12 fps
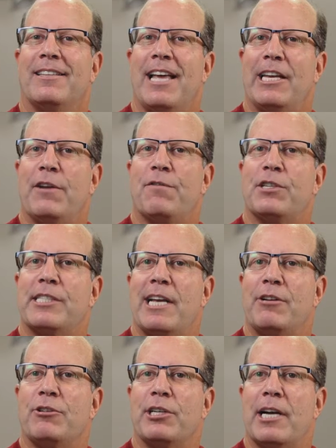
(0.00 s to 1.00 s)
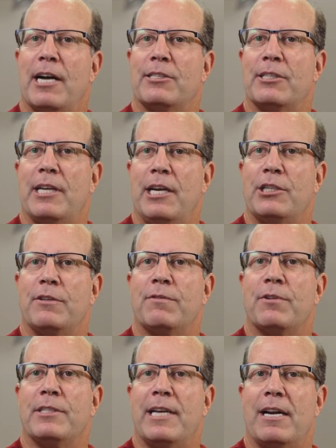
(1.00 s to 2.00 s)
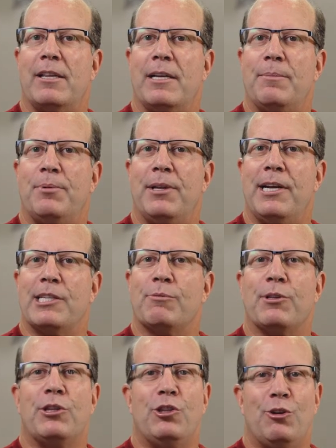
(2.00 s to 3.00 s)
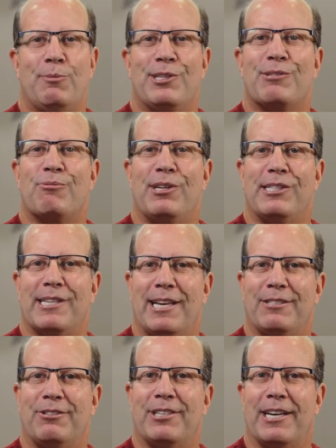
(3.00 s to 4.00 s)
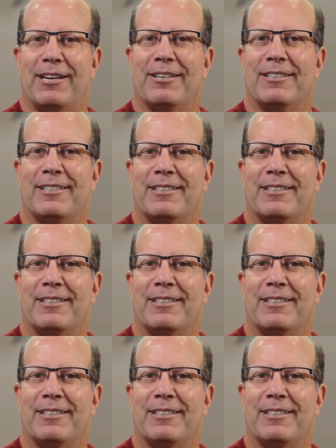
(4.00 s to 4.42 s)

Thank you for scheduling consultation for dental implants with Newman Springs Dental Care.